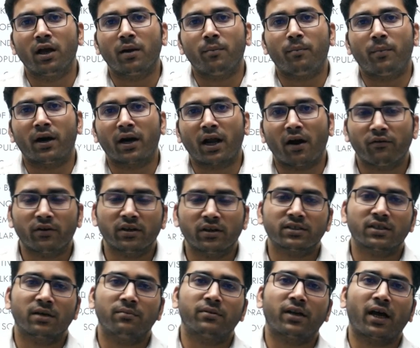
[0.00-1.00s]
but after
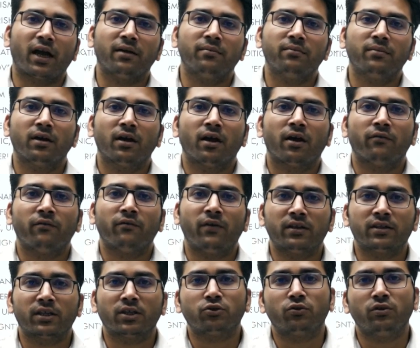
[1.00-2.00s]
some time when
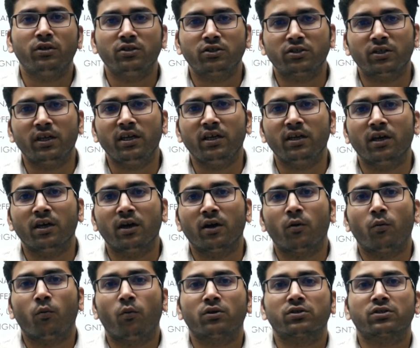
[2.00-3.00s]
the judiciary
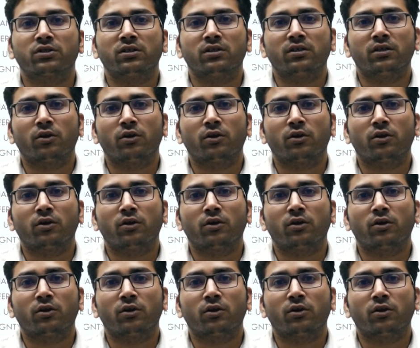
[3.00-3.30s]
was